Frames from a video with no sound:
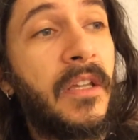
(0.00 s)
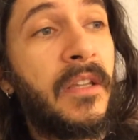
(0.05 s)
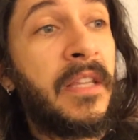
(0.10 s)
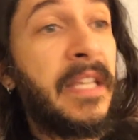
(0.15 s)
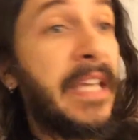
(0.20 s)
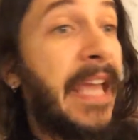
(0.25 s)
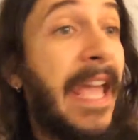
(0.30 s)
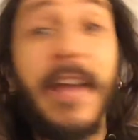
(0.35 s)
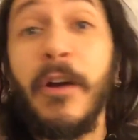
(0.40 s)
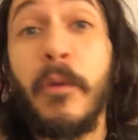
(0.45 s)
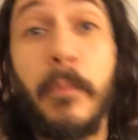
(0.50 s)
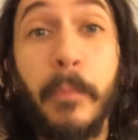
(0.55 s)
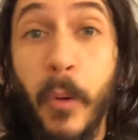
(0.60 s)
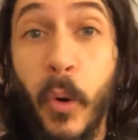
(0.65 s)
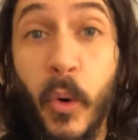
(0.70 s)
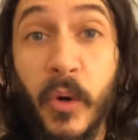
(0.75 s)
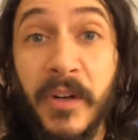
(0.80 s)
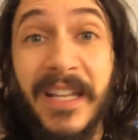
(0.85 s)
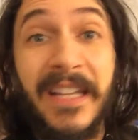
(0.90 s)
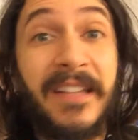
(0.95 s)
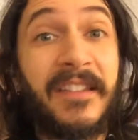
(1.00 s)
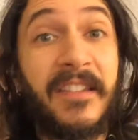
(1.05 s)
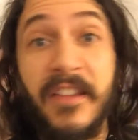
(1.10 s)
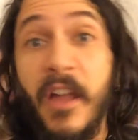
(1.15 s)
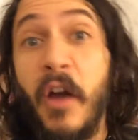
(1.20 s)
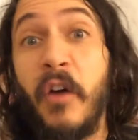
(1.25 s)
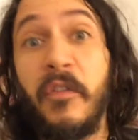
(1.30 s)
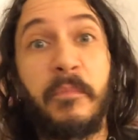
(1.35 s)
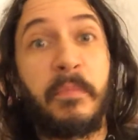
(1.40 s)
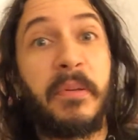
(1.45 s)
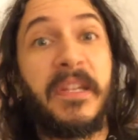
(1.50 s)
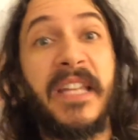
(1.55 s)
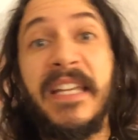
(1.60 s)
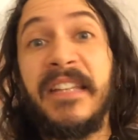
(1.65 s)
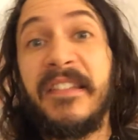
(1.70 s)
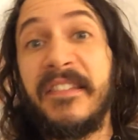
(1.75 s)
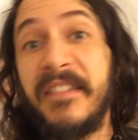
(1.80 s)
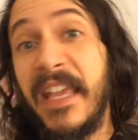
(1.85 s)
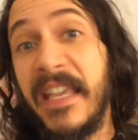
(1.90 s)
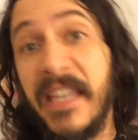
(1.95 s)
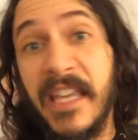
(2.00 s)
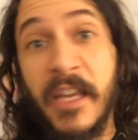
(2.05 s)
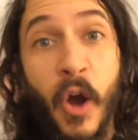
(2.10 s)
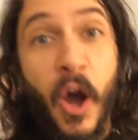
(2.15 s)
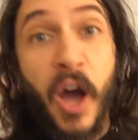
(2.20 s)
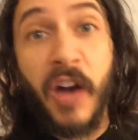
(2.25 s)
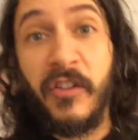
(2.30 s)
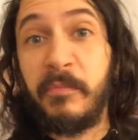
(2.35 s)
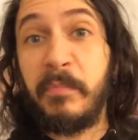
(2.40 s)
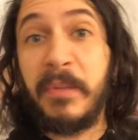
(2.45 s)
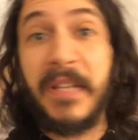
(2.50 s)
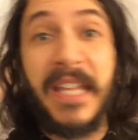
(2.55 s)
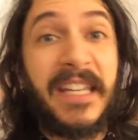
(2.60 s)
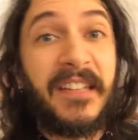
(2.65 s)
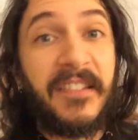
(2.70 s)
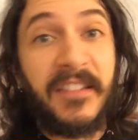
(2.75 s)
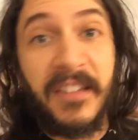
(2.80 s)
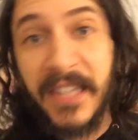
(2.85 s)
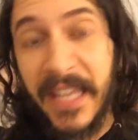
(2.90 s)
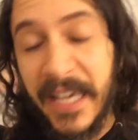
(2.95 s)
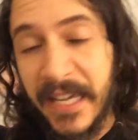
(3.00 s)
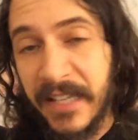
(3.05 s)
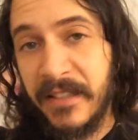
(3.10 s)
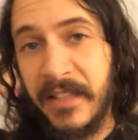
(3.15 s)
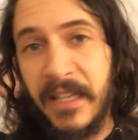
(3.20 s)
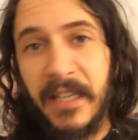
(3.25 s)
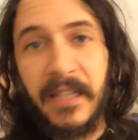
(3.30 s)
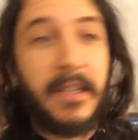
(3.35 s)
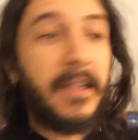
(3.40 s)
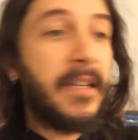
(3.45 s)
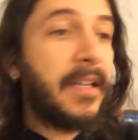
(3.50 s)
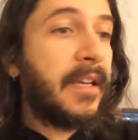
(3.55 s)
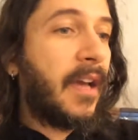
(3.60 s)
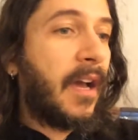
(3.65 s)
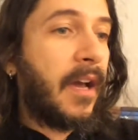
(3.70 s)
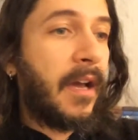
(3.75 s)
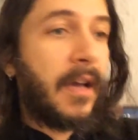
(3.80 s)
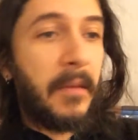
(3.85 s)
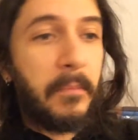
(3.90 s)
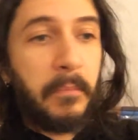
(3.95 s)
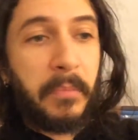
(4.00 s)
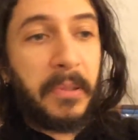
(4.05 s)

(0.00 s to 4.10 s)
the airport itself planes taking off planes landing uh,